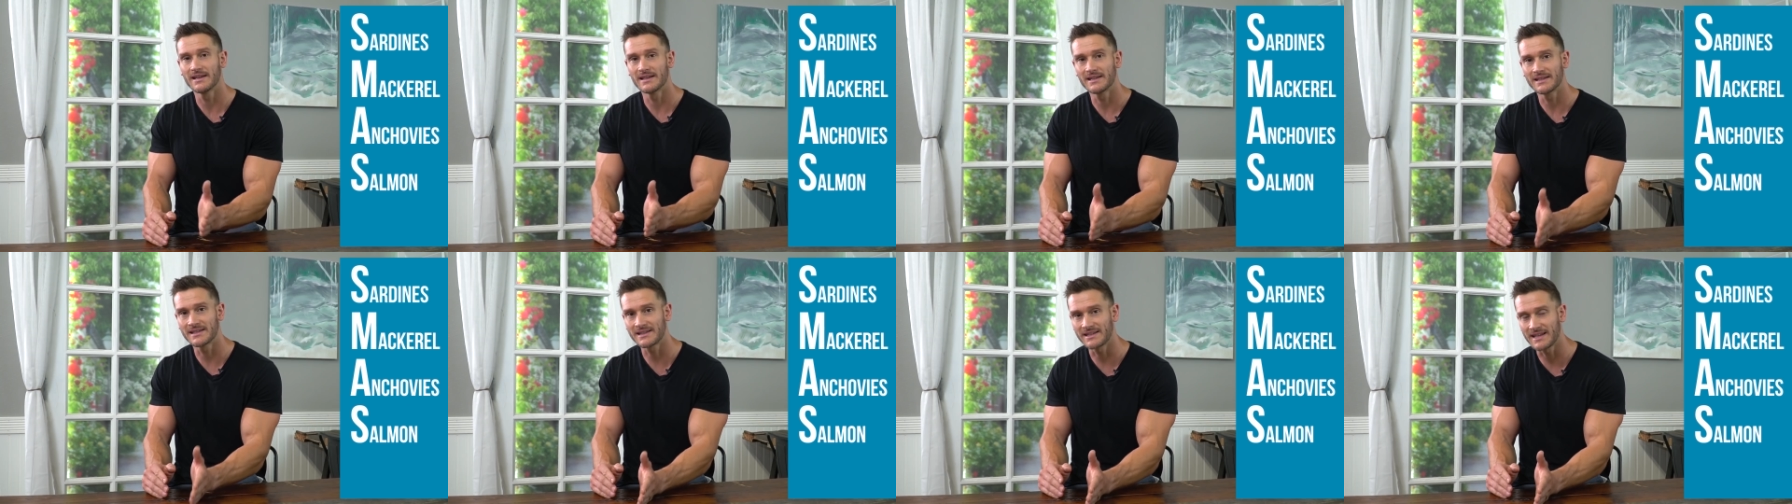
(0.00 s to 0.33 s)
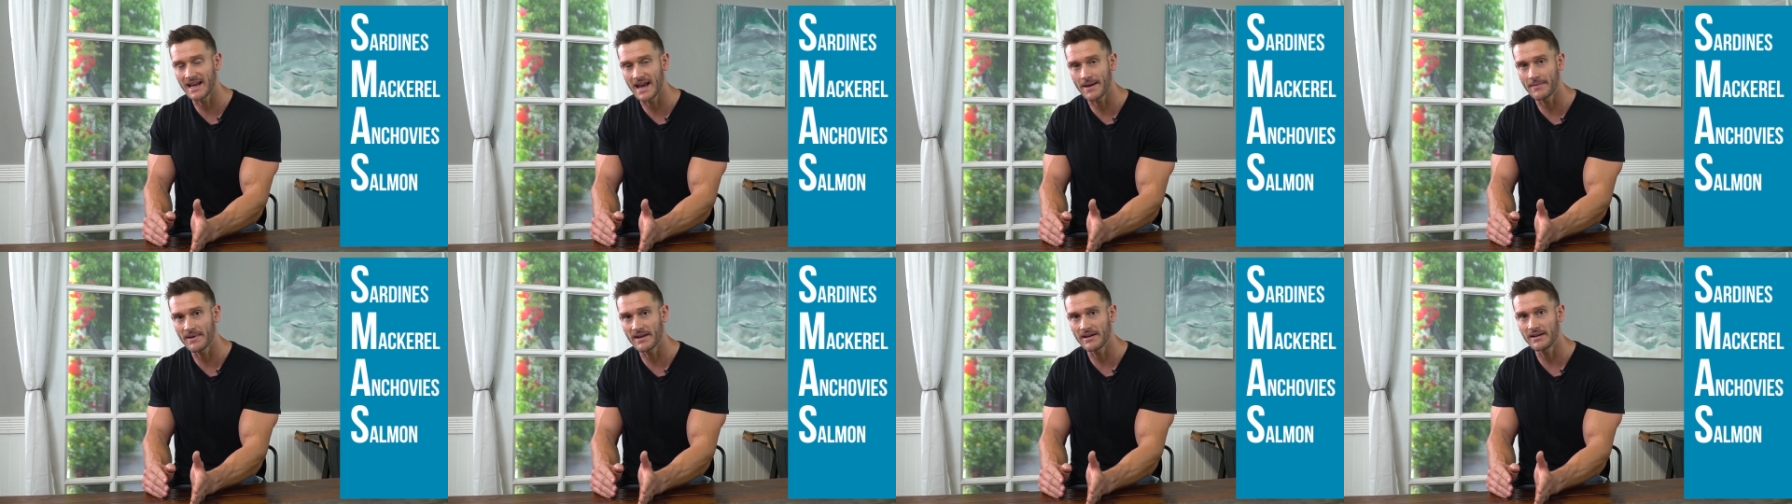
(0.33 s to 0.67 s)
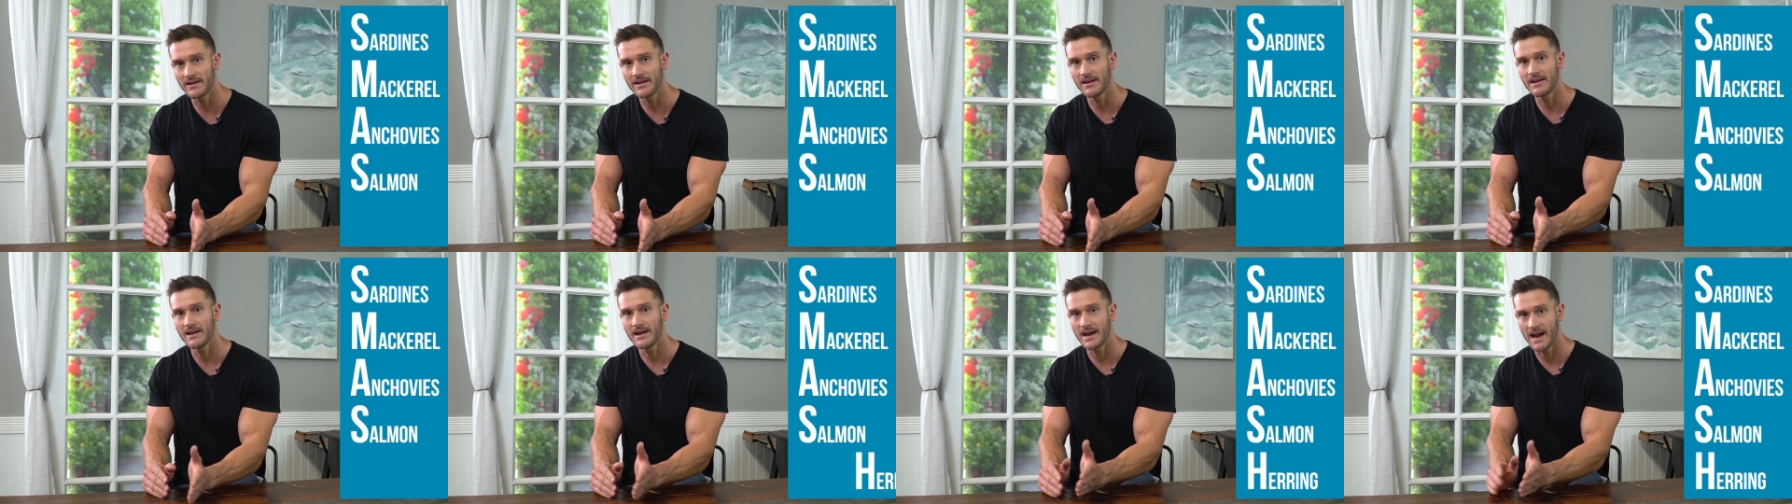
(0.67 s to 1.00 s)

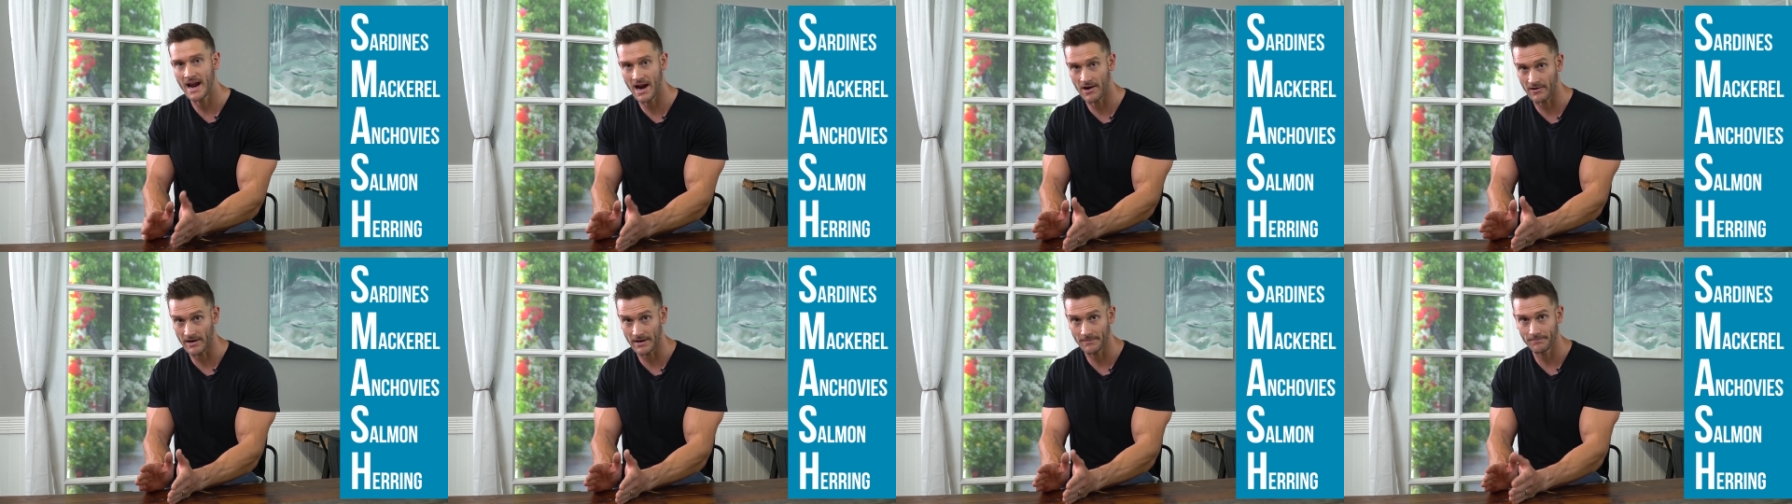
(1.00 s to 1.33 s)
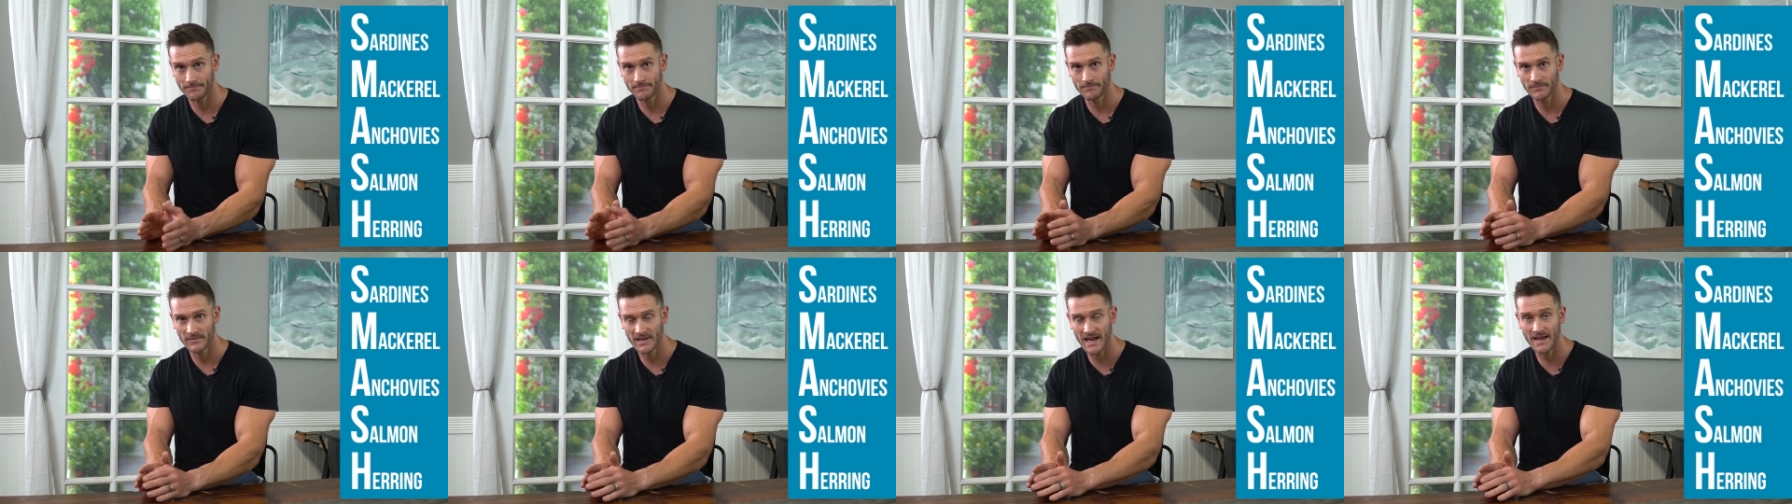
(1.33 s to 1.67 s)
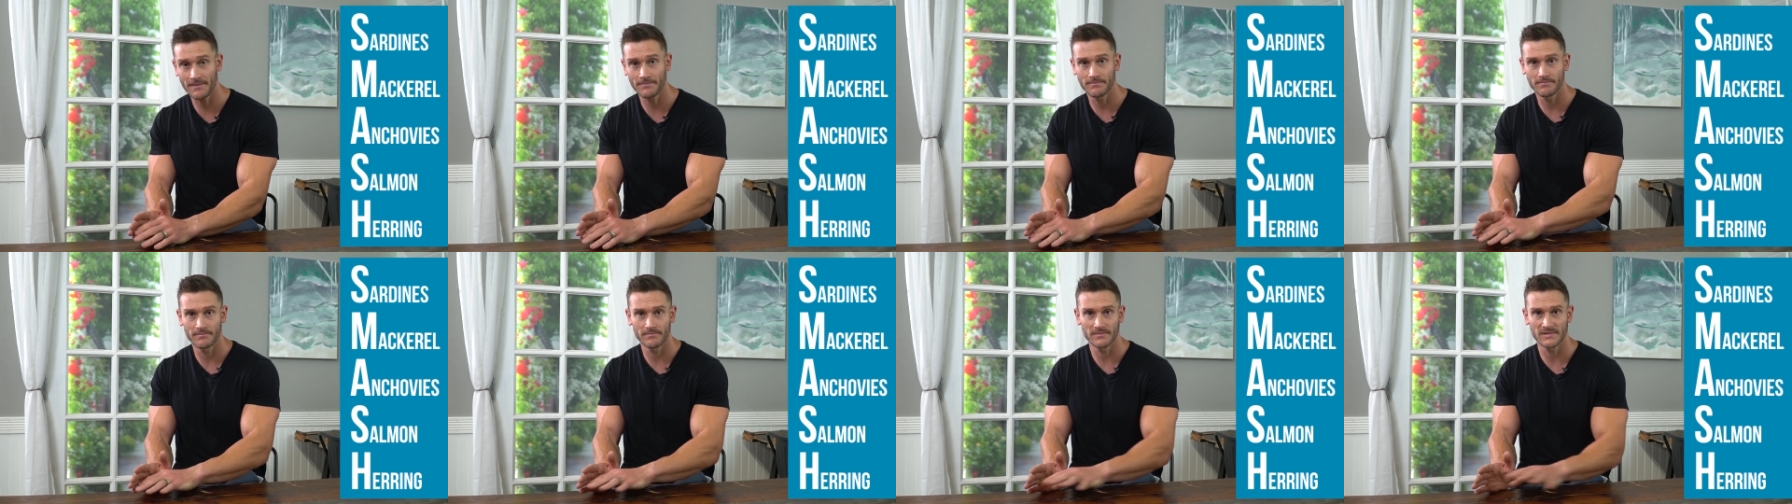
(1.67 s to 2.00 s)
salmon, herring.
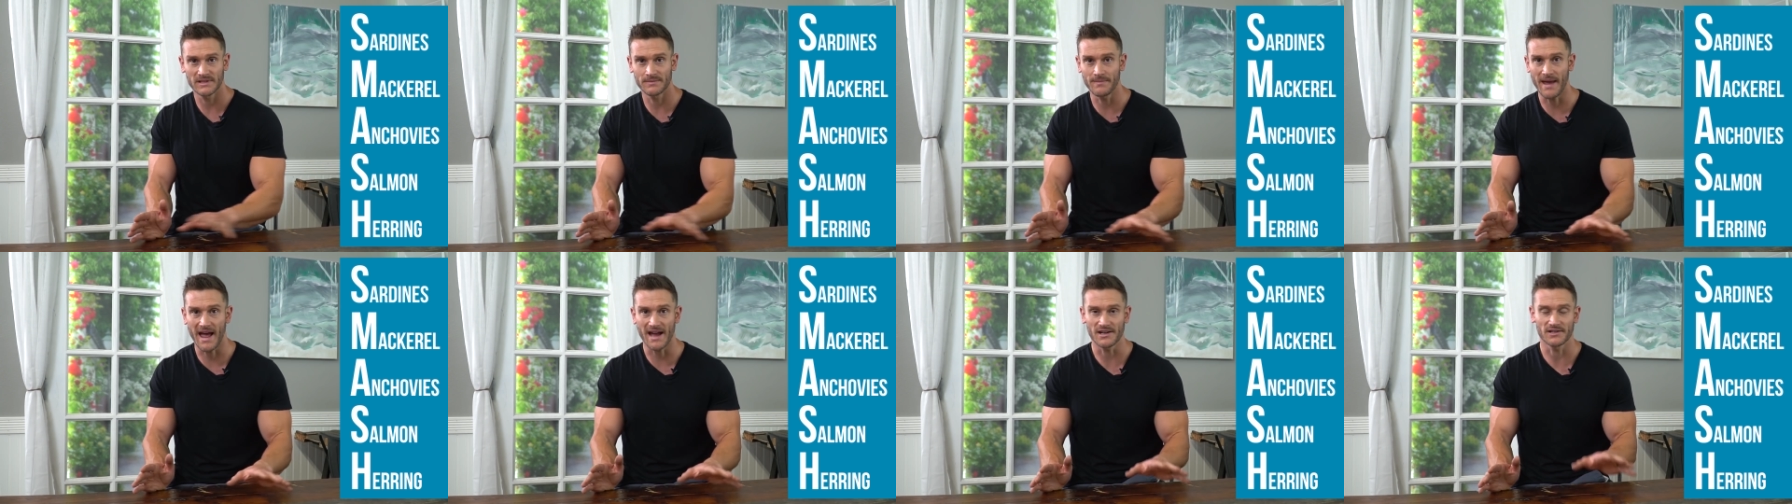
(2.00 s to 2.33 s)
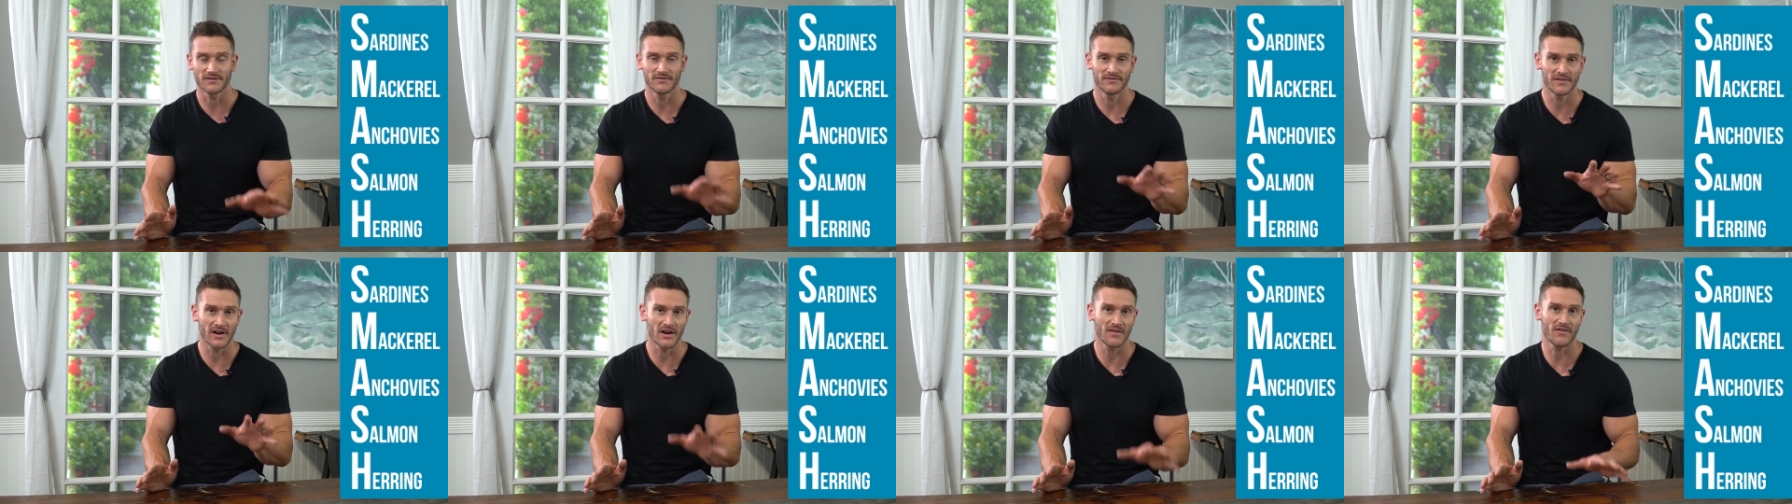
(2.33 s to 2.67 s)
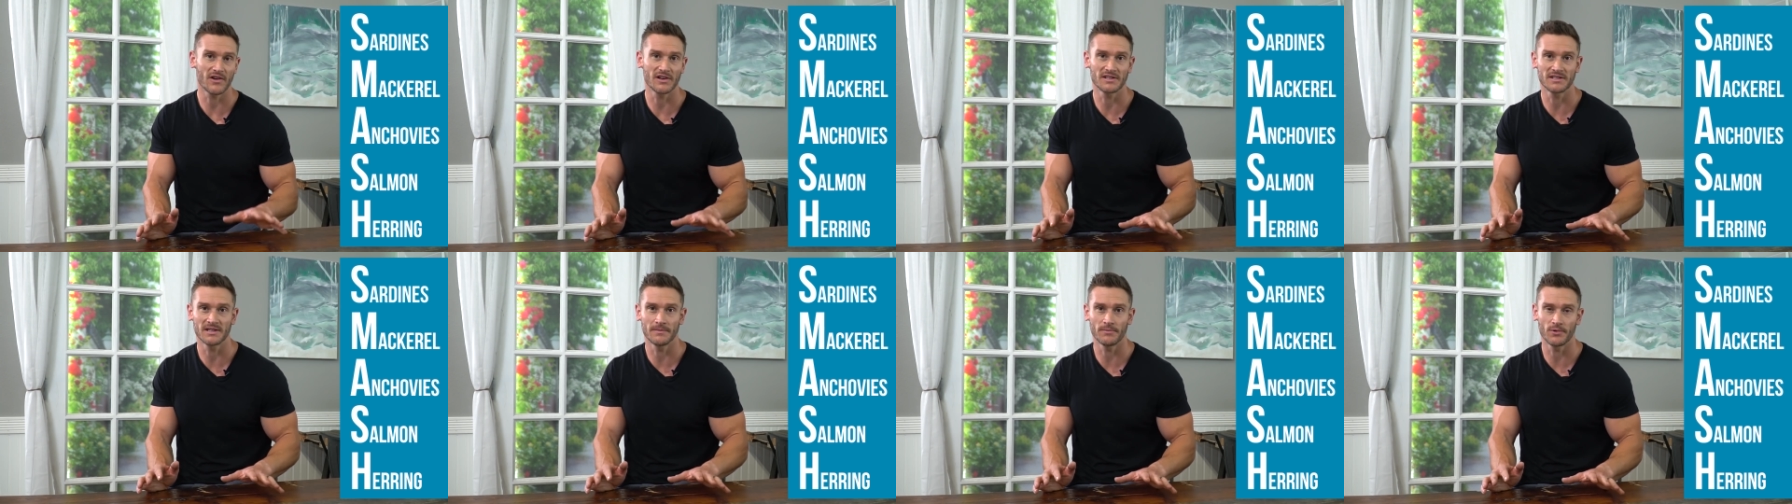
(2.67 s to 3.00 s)
Okay, smash. Very,
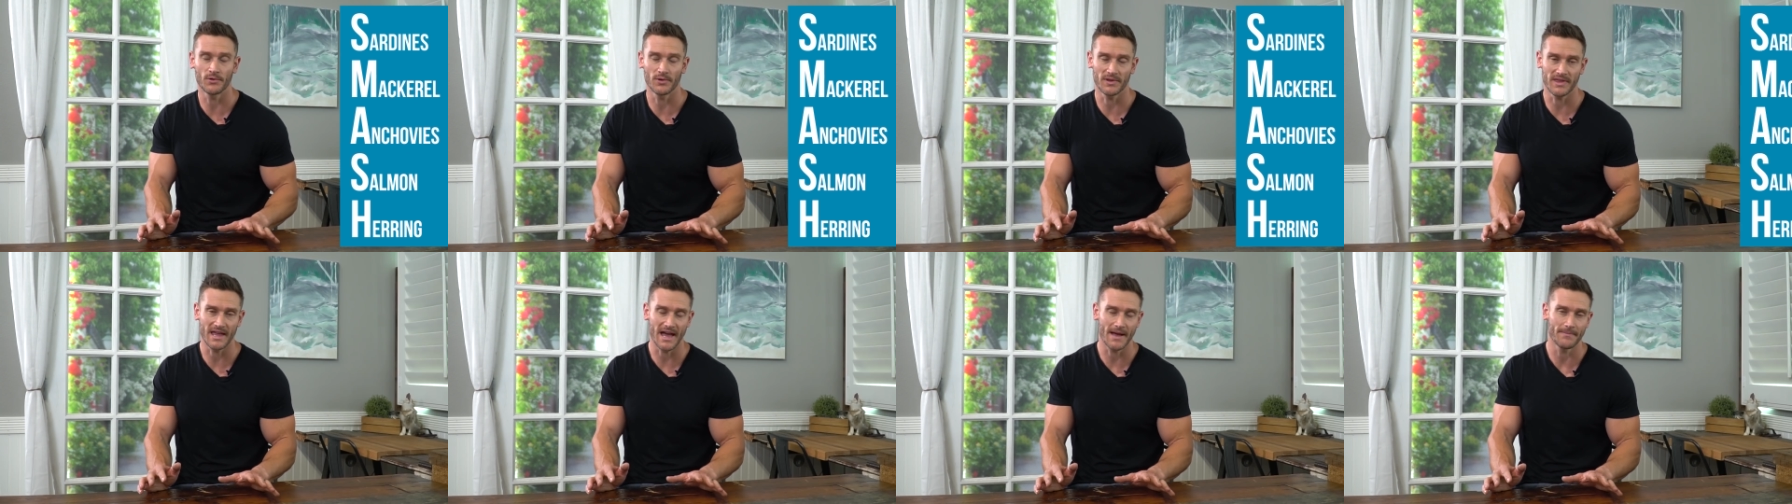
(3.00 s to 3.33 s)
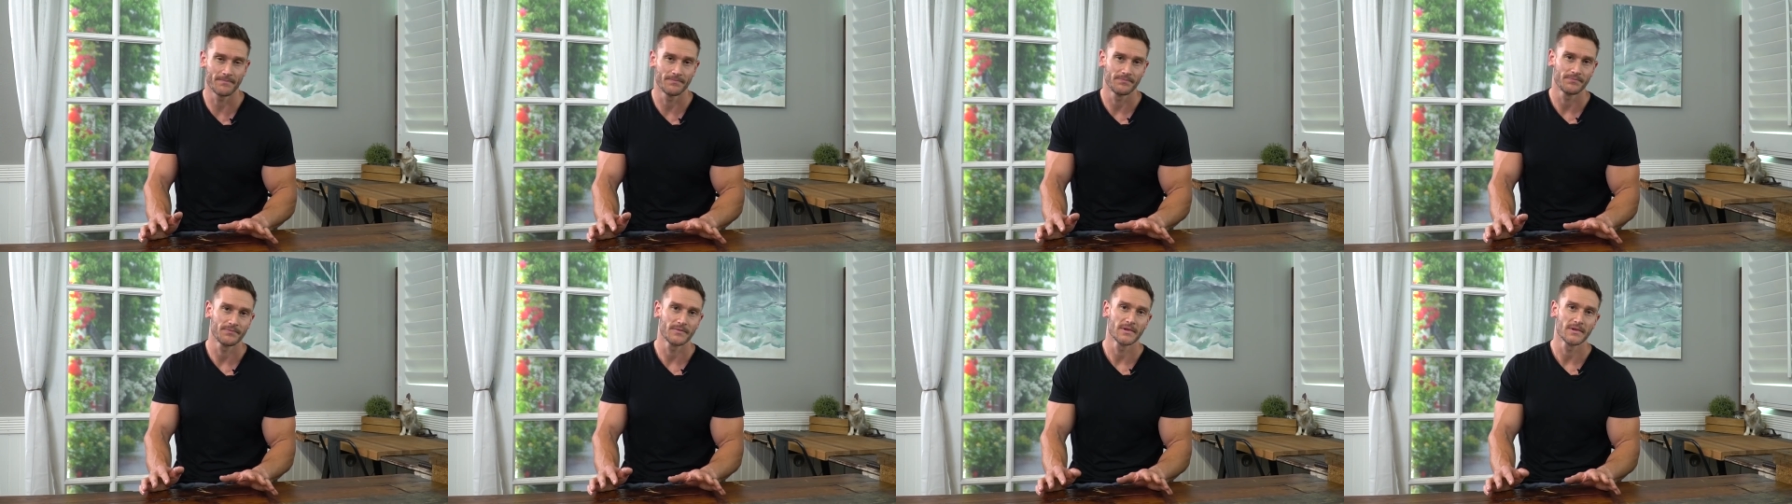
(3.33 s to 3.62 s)
very simple with that.